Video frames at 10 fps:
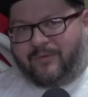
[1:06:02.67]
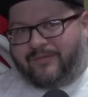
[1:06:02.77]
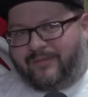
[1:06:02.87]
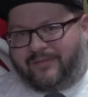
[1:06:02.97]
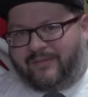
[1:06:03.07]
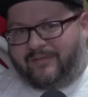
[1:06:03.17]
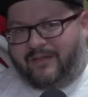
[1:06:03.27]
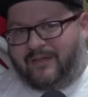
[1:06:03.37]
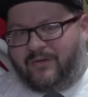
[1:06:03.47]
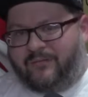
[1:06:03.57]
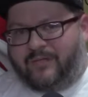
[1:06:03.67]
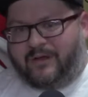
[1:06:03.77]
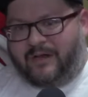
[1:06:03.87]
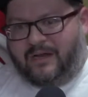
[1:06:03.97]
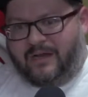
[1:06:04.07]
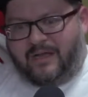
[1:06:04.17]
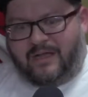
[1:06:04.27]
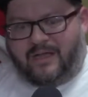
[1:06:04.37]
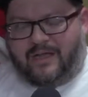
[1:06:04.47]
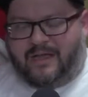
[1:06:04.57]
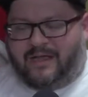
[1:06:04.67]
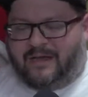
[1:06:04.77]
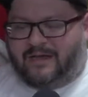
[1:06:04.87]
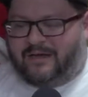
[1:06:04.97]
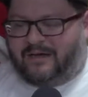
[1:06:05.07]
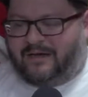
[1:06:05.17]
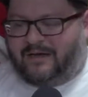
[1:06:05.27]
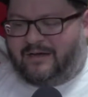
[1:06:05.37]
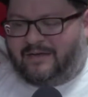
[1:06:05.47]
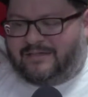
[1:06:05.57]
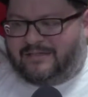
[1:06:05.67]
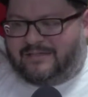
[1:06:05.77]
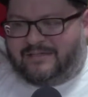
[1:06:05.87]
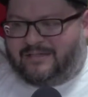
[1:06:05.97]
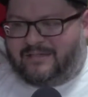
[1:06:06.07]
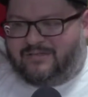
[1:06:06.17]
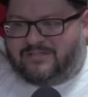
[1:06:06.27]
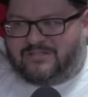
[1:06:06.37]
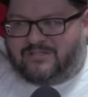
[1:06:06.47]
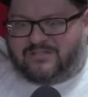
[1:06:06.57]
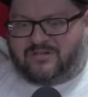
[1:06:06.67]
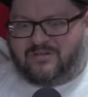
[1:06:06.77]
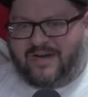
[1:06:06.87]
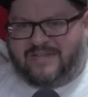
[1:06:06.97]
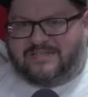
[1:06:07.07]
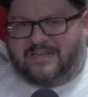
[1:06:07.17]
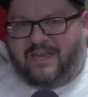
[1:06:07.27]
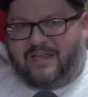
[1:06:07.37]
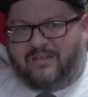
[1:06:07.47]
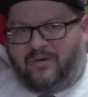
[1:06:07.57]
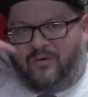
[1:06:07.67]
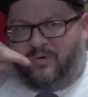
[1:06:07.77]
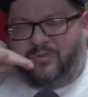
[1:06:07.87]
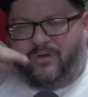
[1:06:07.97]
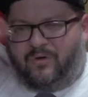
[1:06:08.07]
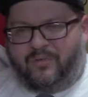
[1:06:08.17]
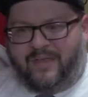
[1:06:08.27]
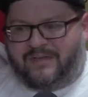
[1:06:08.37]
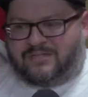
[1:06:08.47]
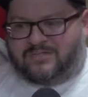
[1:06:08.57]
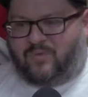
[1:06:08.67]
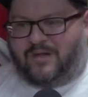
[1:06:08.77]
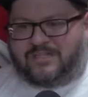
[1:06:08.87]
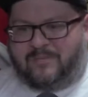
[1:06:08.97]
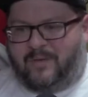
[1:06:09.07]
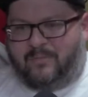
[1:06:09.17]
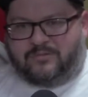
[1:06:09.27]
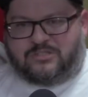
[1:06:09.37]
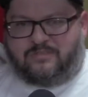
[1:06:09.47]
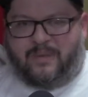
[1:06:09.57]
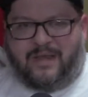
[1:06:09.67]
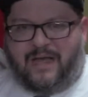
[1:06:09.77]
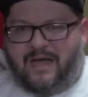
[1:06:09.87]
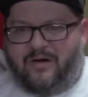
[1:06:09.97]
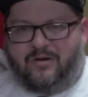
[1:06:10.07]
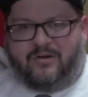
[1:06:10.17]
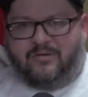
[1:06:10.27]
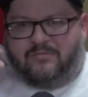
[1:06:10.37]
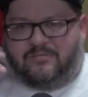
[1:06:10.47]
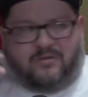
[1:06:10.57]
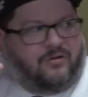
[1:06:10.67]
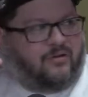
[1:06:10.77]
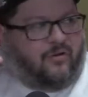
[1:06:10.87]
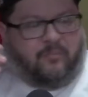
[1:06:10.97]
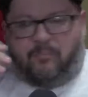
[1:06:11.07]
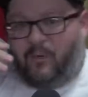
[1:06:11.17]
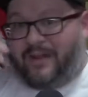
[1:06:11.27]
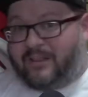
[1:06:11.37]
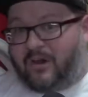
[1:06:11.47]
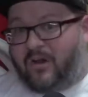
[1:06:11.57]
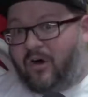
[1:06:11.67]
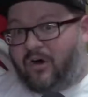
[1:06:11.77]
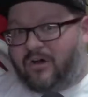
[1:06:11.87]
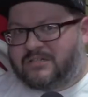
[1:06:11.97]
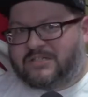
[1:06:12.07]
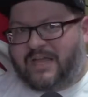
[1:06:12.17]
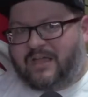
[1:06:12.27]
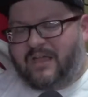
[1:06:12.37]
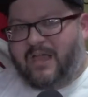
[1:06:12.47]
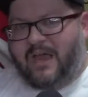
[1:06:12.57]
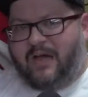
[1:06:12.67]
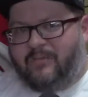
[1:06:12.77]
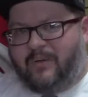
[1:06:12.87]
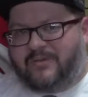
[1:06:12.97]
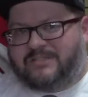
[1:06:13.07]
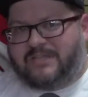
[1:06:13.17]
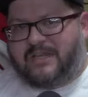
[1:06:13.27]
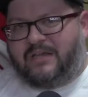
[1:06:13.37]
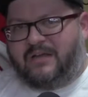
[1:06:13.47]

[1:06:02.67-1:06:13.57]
as they say over there. And it was just crazy. Like the whole night, just watching people spin out or break their cars. Like I remember seeing